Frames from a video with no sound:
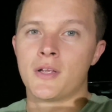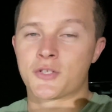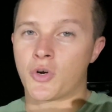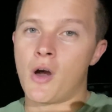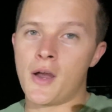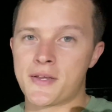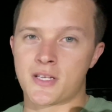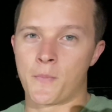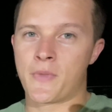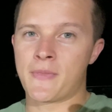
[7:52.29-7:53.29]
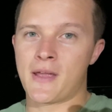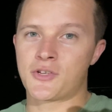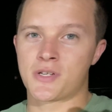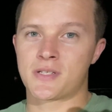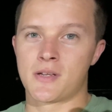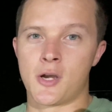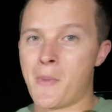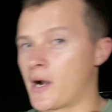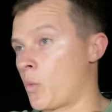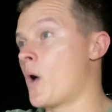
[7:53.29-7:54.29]
trying something that just, no
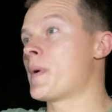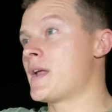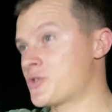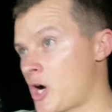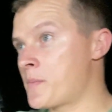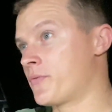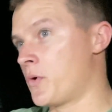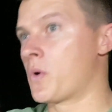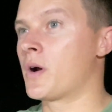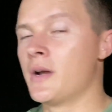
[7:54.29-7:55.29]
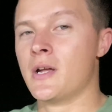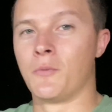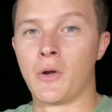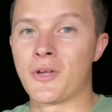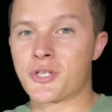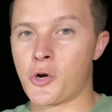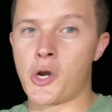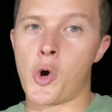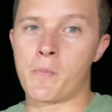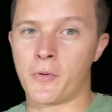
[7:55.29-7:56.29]
matter what we had tried before, really showed
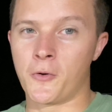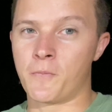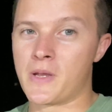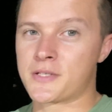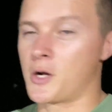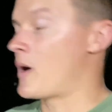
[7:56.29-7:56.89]
no improvement. So